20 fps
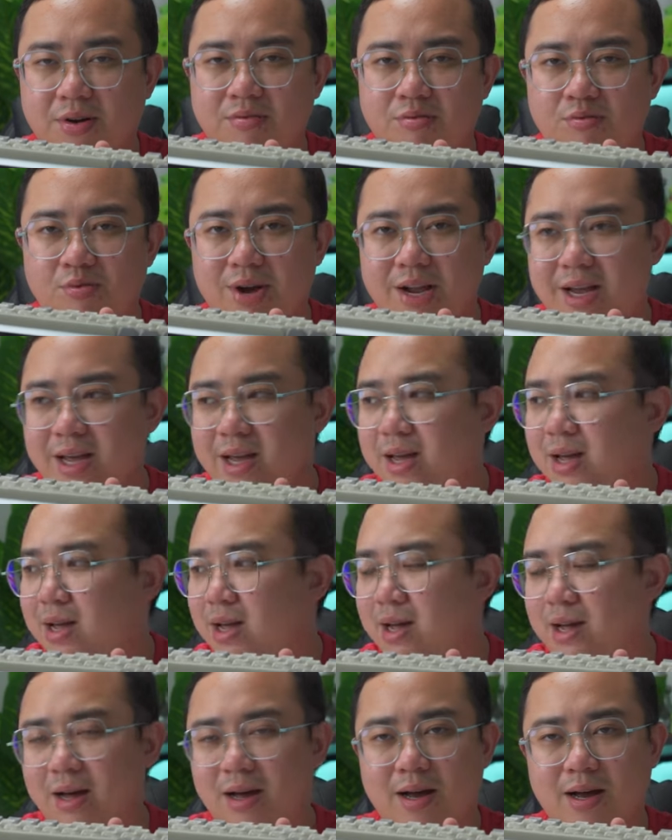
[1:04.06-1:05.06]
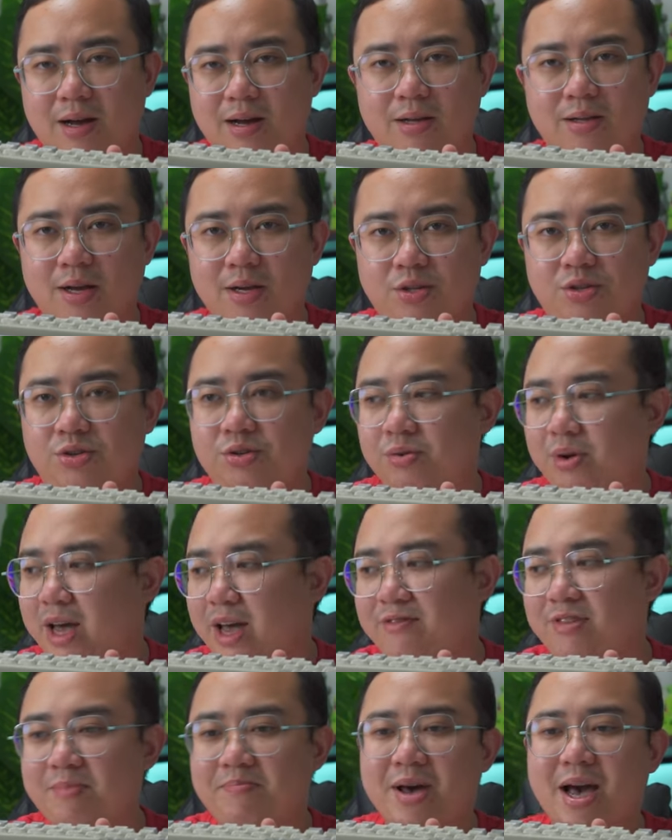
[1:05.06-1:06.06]
not really uh, a too
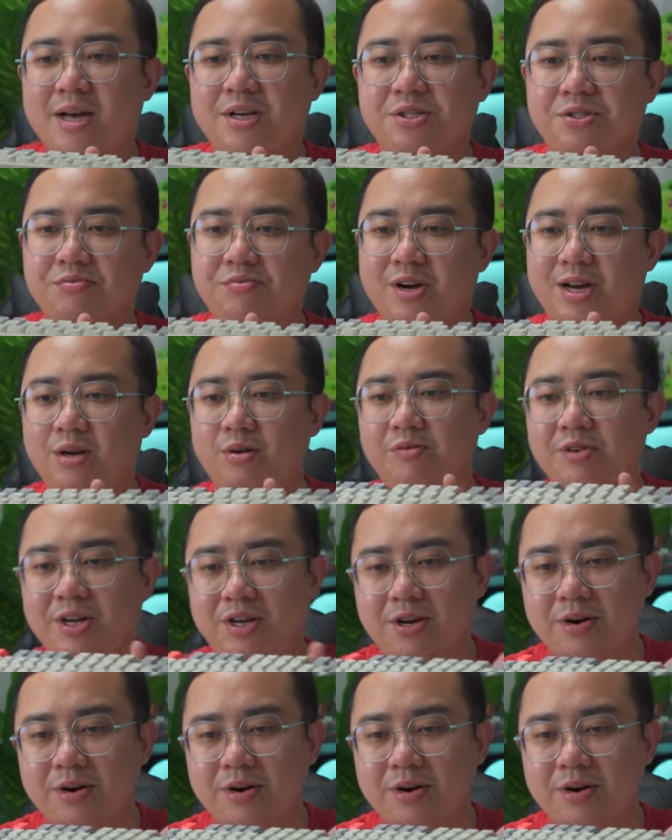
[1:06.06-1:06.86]
heavy packaging right over